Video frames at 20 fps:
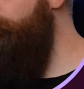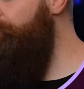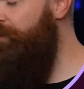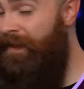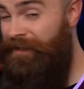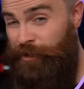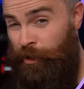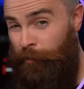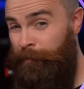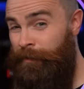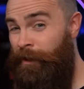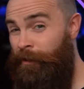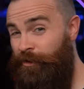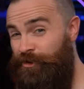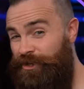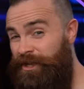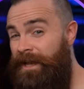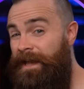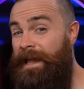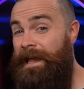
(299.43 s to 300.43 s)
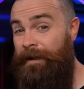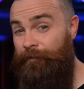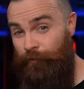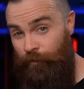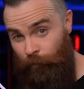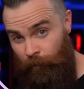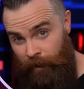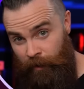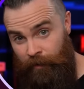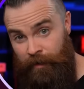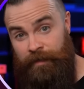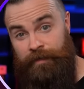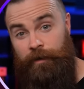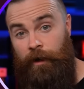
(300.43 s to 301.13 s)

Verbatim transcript: You'll see that terminology everywhere in